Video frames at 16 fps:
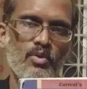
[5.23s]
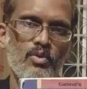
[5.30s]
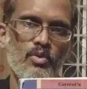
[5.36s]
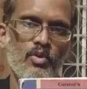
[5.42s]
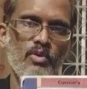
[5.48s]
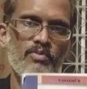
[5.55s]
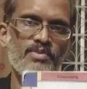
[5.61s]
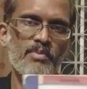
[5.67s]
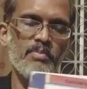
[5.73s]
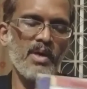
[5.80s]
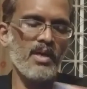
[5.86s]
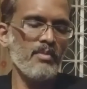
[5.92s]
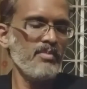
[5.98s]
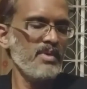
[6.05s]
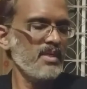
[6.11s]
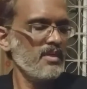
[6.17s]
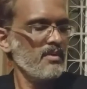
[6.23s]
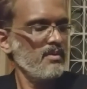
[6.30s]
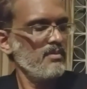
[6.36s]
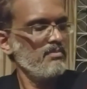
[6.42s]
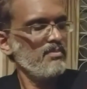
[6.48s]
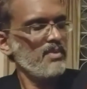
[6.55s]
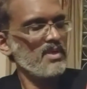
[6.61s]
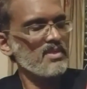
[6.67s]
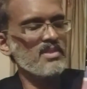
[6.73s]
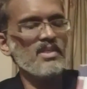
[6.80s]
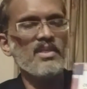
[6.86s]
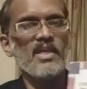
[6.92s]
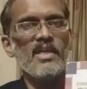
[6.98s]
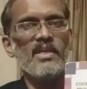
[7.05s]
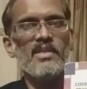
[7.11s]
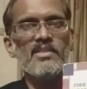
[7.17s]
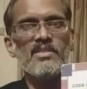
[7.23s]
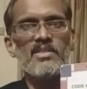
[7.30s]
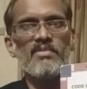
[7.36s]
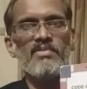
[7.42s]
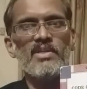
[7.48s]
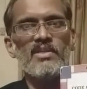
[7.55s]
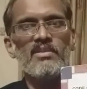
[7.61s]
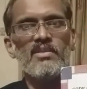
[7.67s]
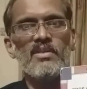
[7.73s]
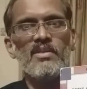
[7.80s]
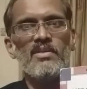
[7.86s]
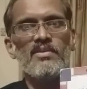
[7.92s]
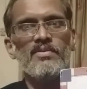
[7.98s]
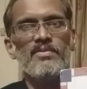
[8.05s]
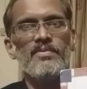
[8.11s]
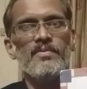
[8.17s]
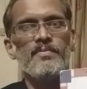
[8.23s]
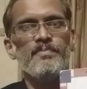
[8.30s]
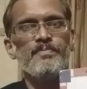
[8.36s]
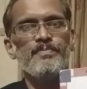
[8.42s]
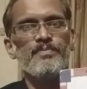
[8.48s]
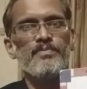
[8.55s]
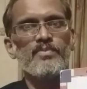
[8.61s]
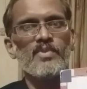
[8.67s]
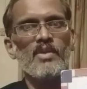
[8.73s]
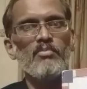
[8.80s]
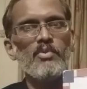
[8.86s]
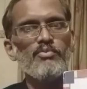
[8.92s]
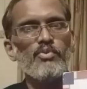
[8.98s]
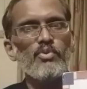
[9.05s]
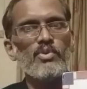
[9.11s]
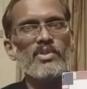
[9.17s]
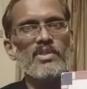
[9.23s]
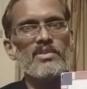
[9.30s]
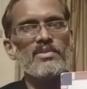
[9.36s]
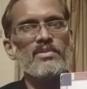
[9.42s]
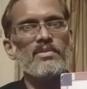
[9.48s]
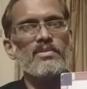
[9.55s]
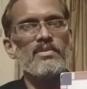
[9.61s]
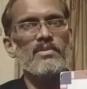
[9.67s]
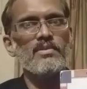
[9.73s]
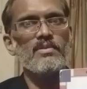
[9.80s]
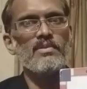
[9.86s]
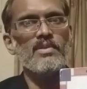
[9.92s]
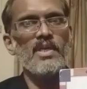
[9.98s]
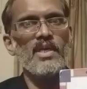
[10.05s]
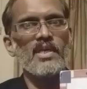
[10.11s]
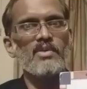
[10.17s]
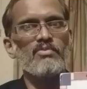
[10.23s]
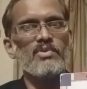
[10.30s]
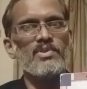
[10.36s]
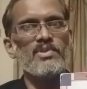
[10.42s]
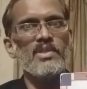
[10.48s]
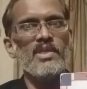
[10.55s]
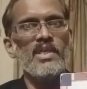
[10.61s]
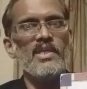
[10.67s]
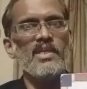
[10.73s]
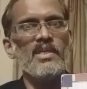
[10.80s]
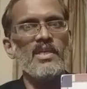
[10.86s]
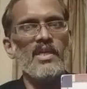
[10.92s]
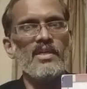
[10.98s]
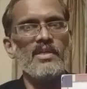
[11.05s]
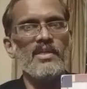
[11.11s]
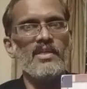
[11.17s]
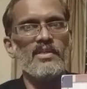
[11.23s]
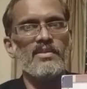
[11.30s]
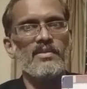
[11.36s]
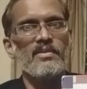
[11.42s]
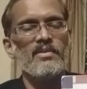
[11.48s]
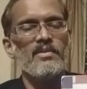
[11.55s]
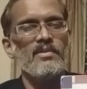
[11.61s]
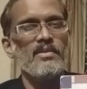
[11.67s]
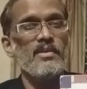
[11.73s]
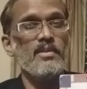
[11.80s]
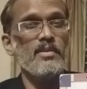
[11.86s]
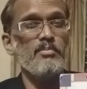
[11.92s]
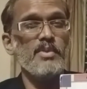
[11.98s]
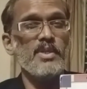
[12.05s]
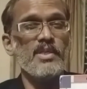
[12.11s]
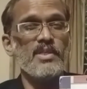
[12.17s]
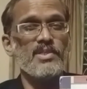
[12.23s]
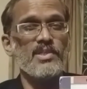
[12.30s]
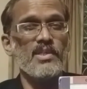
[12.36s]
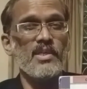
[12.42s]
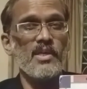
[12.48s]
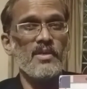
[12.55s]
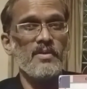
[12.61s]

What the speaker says: of the Parliament passed in 1973. Before this, the act was 1898 in the British era.